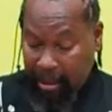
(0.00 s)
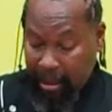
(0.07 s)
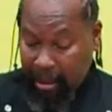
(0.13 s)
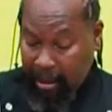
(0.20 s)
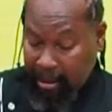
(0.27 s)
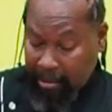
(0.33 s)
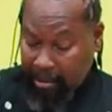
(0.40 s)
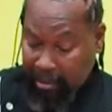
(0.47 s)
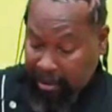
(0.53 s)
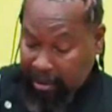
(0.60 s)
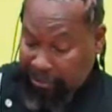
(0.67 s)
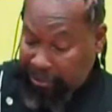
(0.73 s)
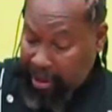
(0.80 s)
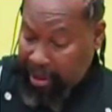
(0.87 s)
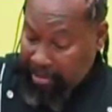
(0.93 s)
um, a
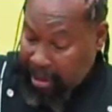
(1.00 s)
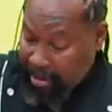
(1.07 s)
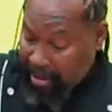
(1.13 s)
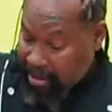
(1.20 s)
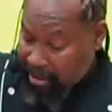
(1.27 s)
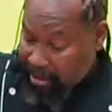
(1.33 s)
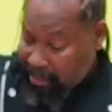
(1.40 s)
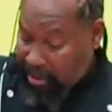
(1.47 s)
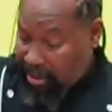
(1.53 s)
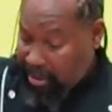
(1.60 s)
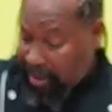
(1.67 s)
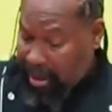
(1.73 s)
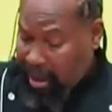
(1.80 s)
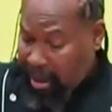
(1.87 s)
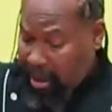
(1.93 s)
good friend of mine, Mr.
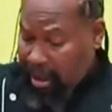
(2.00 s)
Torbett.